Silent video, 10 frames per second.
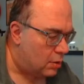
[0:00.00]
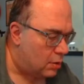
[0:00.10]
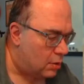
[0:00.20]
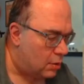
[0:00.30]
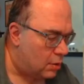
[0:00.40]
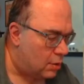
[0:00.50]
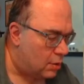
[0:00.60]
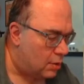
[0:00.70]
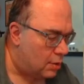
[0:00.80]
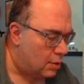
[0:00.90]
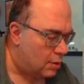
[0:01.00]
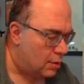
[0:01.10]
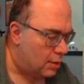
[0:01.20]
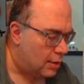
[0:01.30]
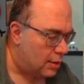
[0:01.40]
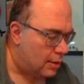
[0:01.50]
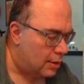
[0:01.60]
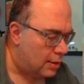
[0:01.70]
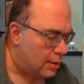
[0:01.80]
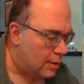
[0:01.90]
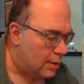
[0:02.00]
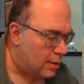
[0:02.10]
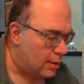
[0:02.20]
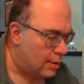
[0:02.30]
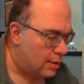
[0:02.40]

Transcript: [no speech]